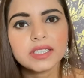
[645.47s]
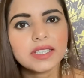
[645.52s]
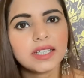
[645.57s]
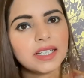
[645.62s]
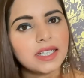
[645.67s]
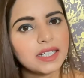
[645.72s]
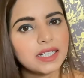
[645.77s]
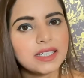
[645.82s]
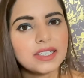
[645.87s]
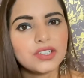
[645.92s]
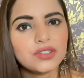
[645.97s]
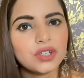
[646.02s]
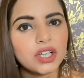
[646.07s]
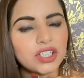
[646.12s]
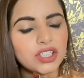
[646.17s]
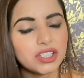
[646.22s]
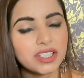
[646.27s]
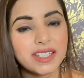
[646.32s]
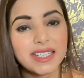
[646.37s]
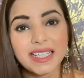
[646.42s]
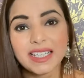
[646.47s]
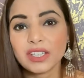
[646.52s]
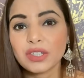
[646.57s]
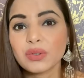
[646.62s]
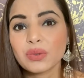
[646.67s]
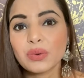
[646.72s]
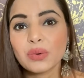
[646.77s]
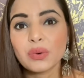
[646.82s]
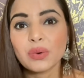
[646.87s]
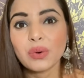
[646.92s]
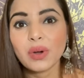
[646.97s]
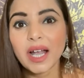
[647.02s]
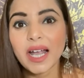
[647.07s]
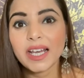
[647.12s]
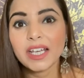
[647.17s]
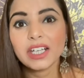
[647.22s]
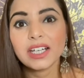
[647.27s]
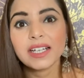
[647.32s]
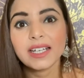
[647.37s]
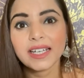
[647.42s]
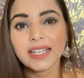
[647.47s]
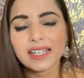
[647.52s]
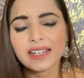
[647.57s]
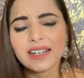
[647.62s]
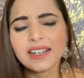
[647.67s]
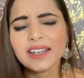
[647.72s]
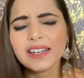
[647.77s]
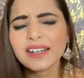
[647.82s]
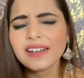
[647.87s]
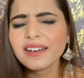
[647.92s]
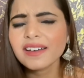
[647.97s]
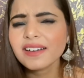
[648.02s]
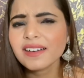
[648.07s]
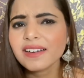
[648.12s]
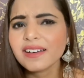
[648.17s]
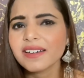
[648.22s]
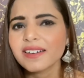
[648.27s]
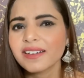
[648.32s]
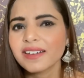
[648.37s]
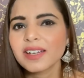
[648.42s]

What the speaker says: then you are just set to go and you'll get a little